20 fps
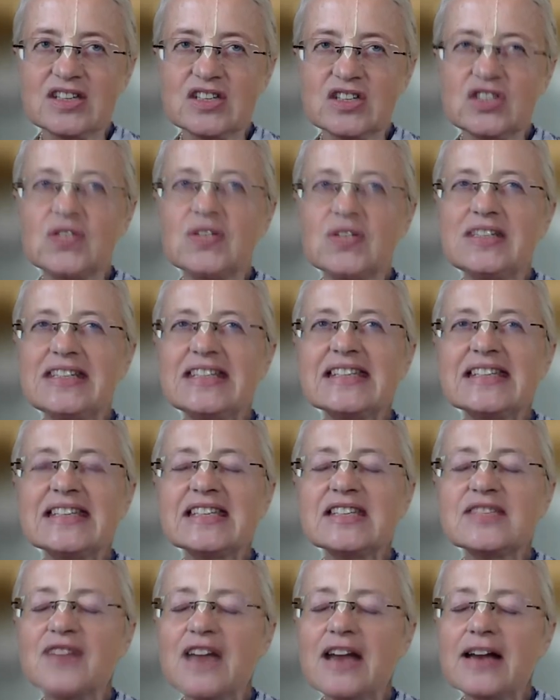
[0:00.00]
So this
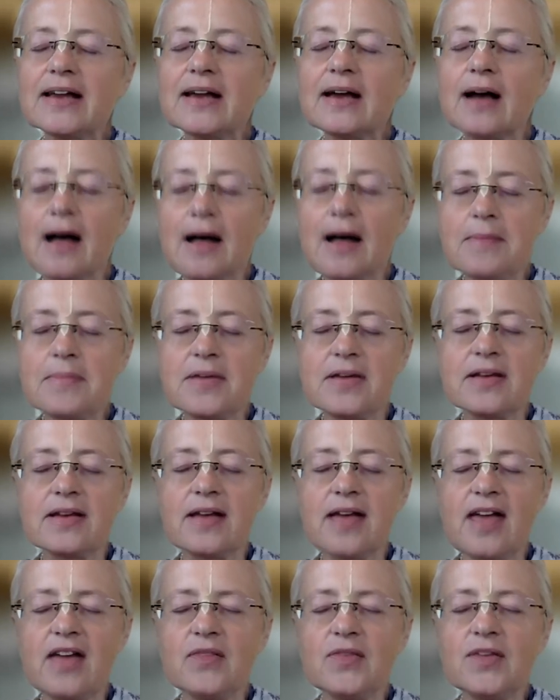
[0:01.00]
is very
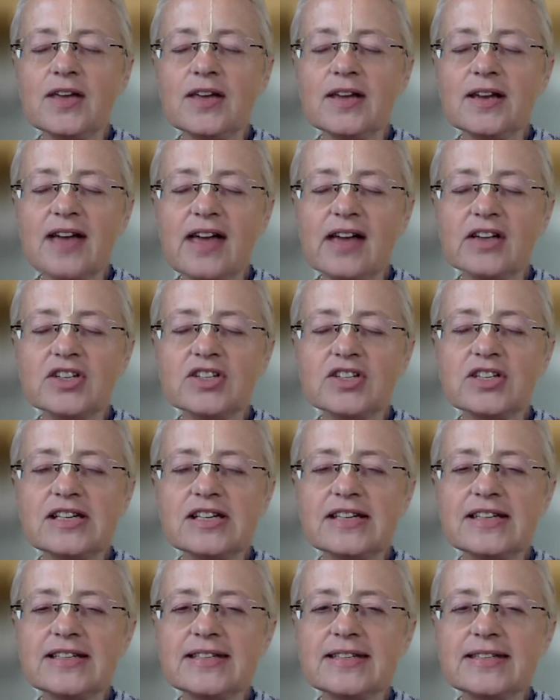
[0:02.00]
common, and we can
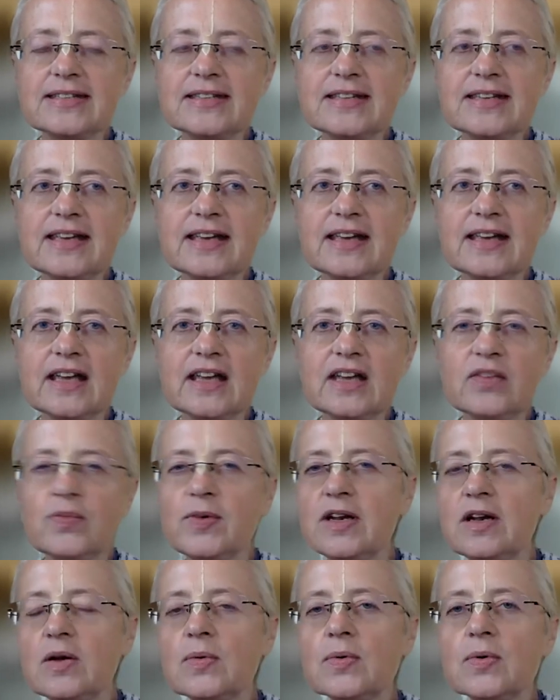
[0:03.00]
actually see if
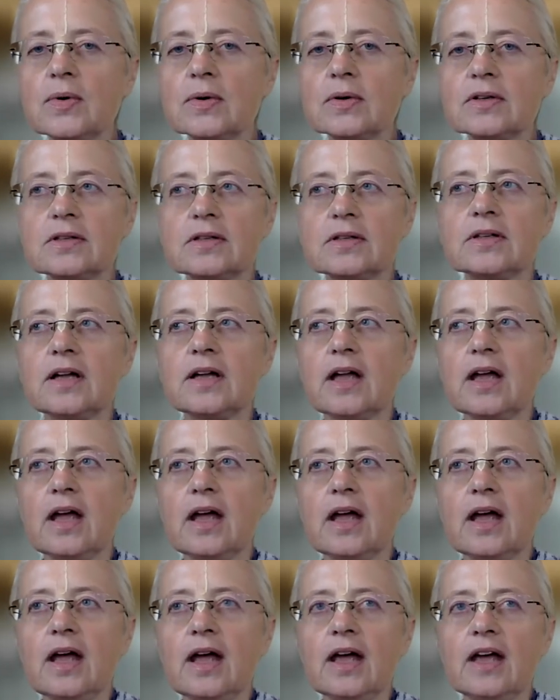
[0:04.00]
we
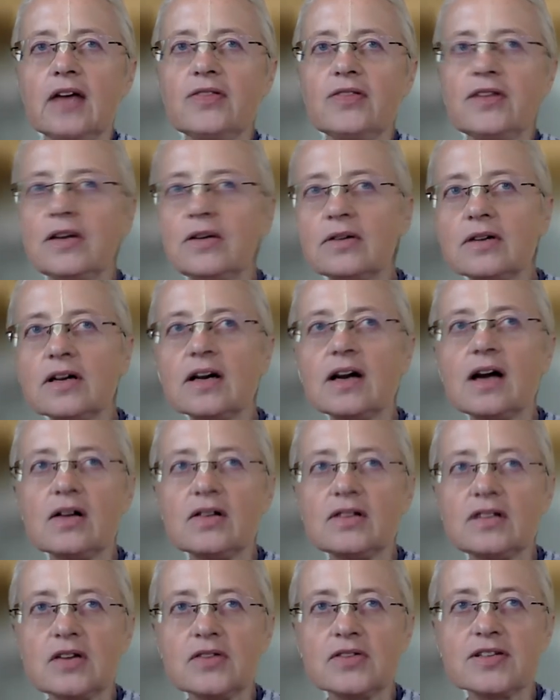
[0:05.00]
look
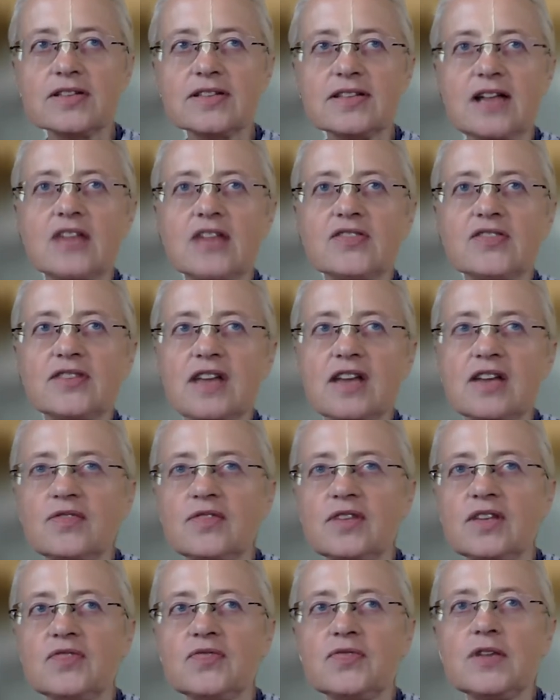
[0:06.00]
around ourselves, and if